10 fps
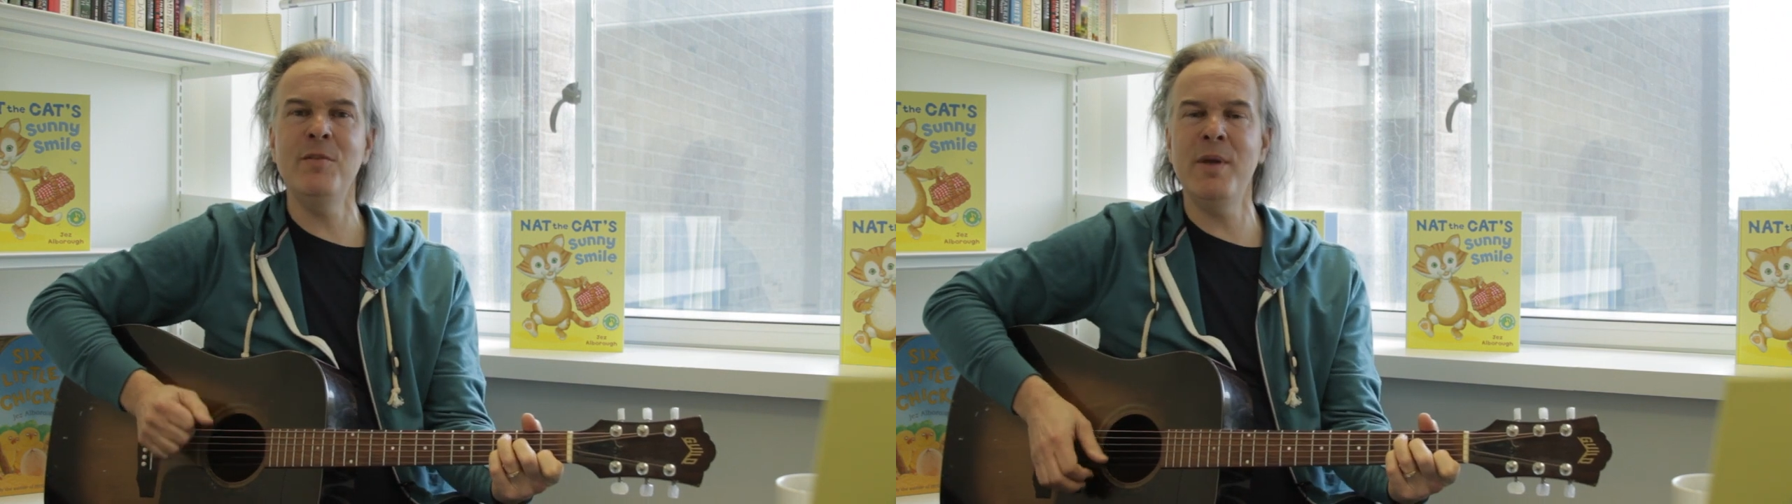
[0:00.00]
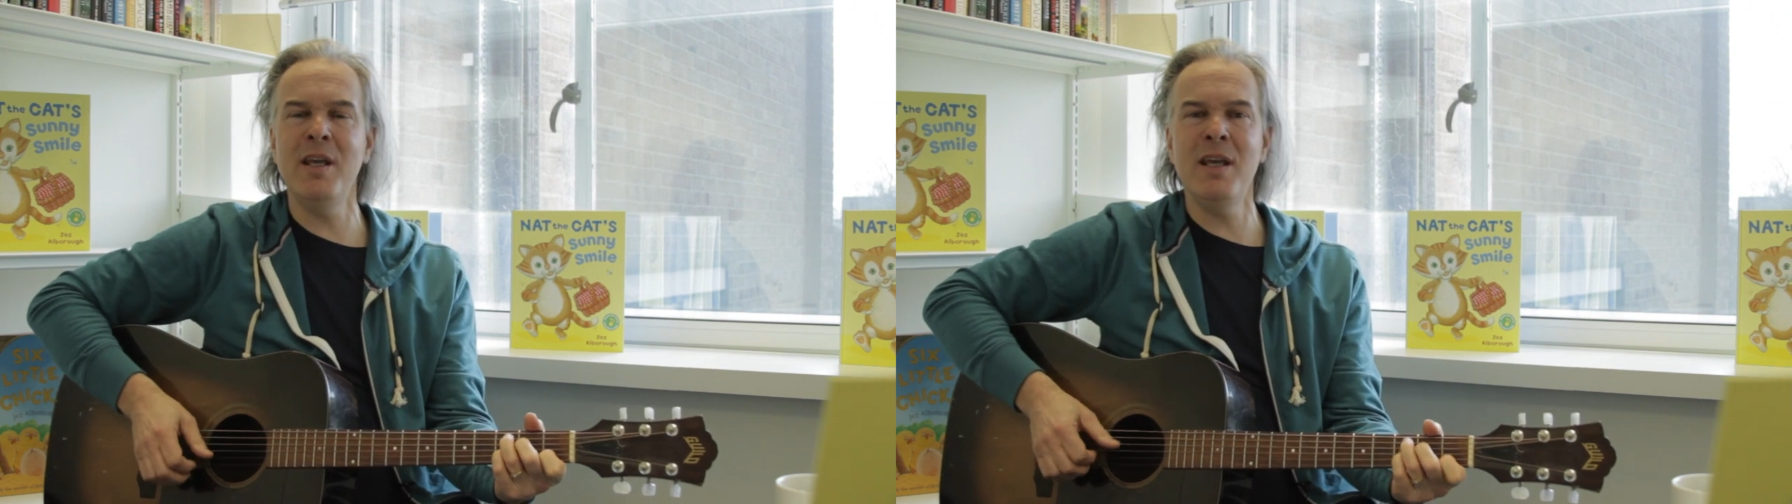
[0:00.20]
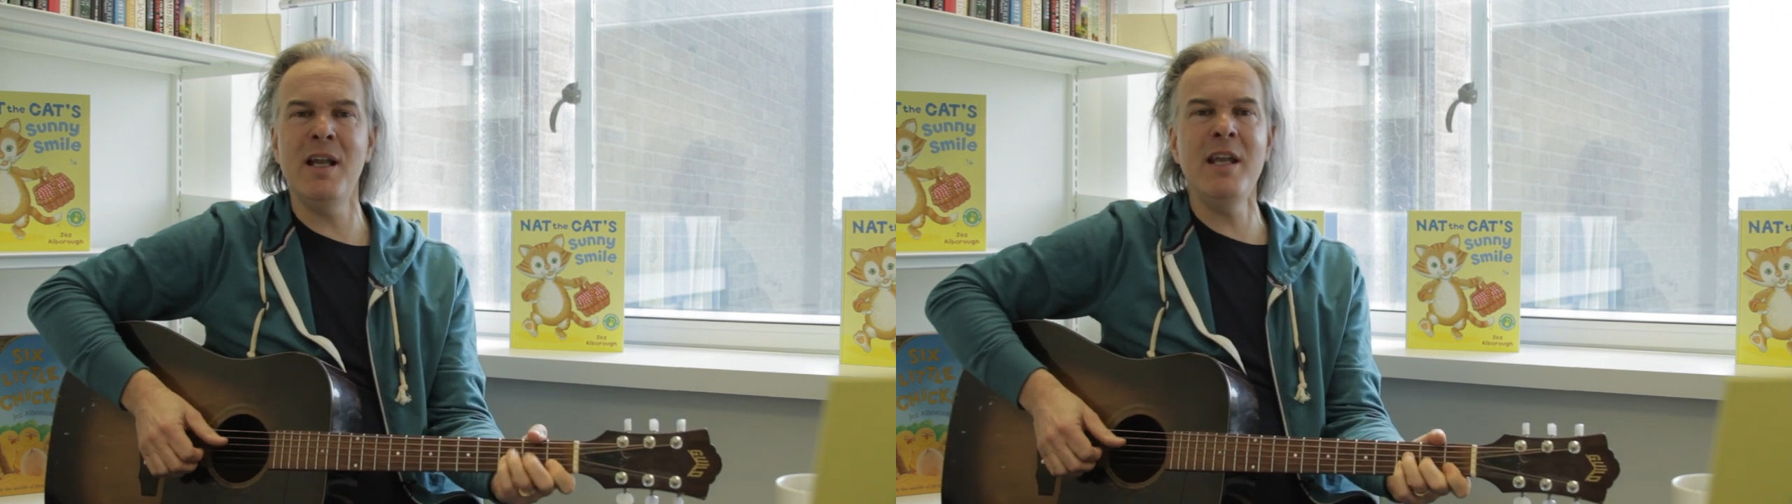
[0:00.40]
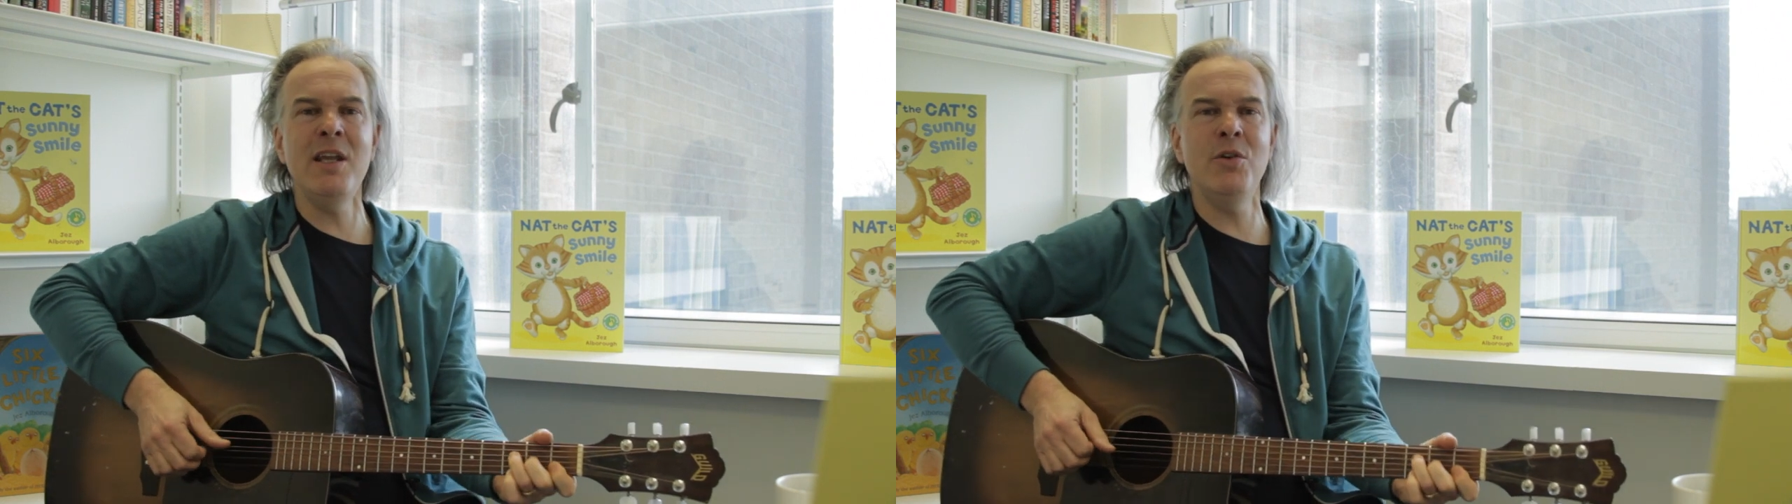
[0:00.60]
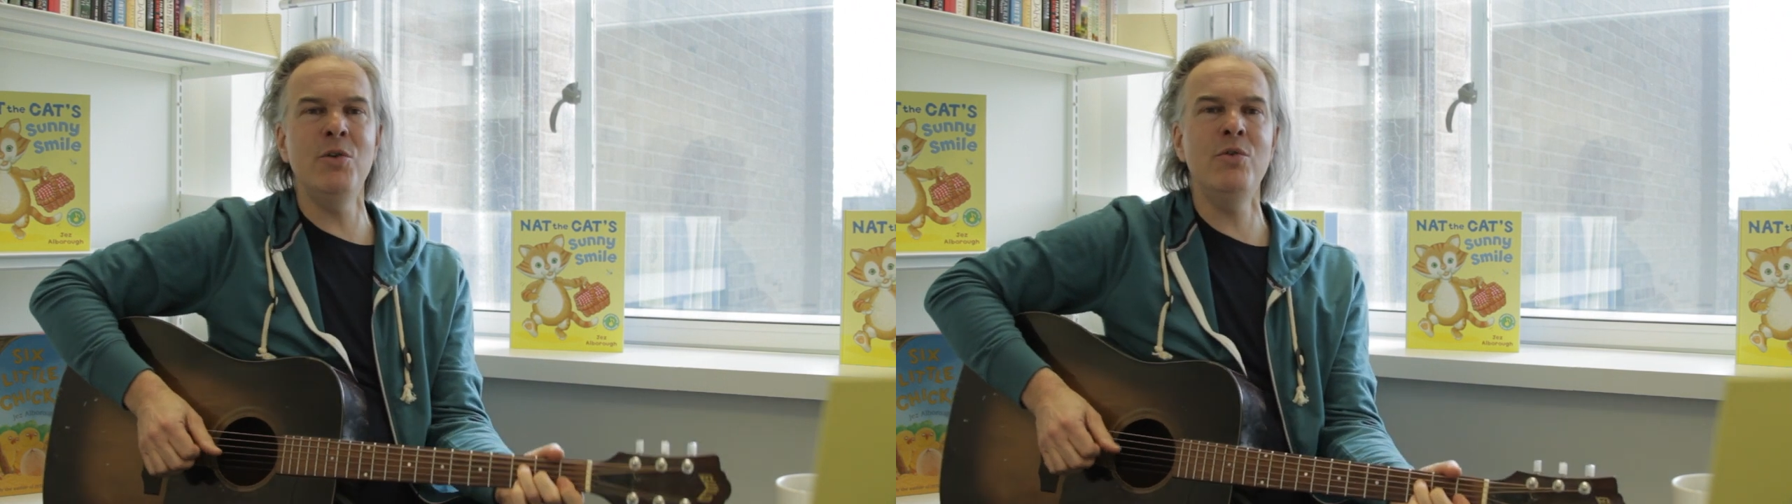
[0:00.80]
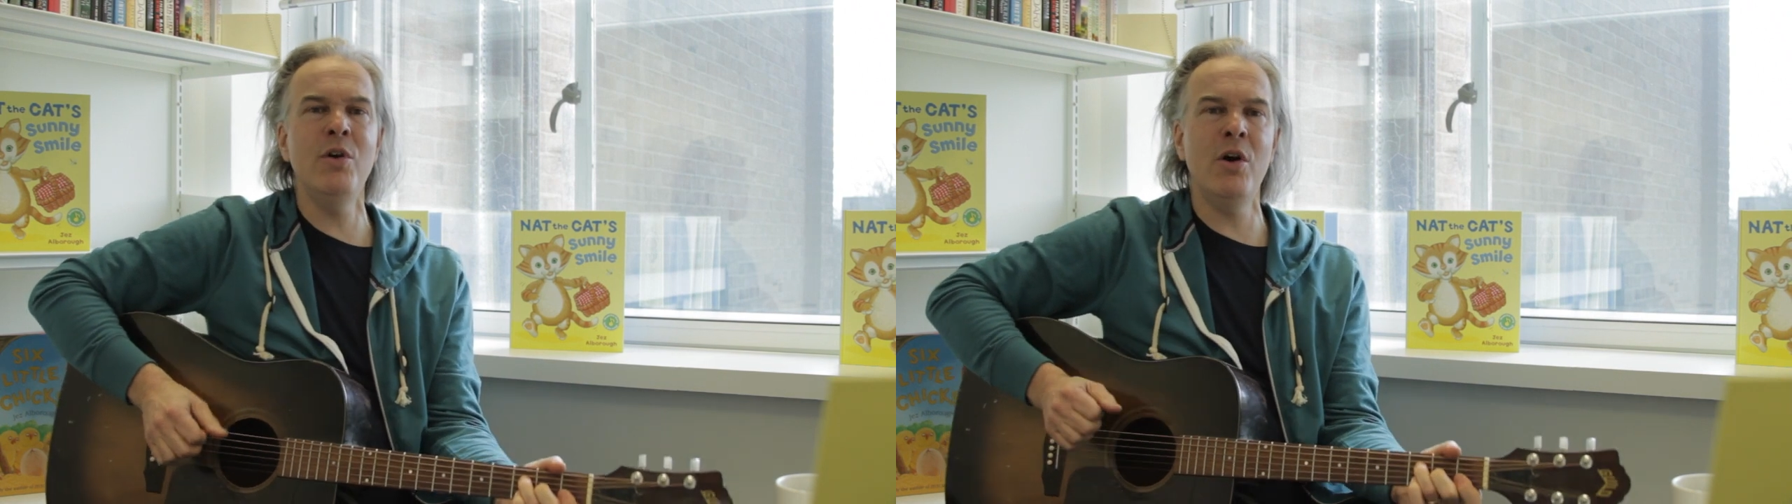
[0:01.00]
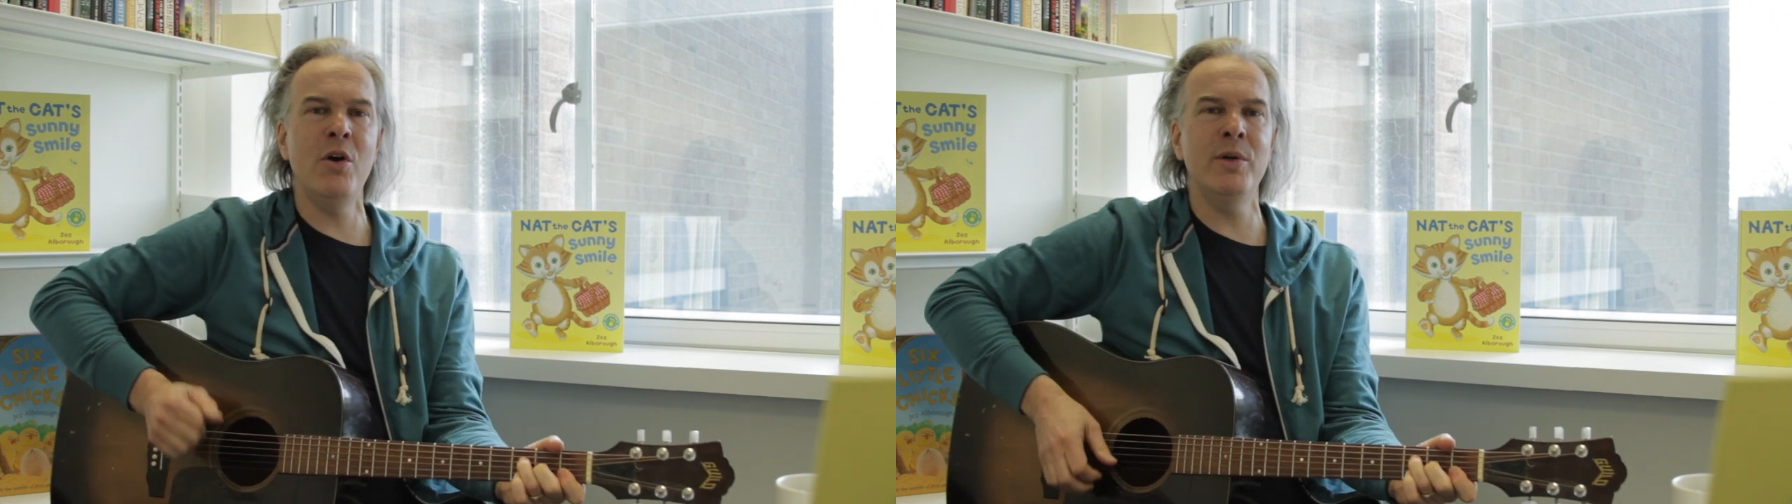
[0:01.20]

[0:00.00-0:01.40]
Billy, Hugo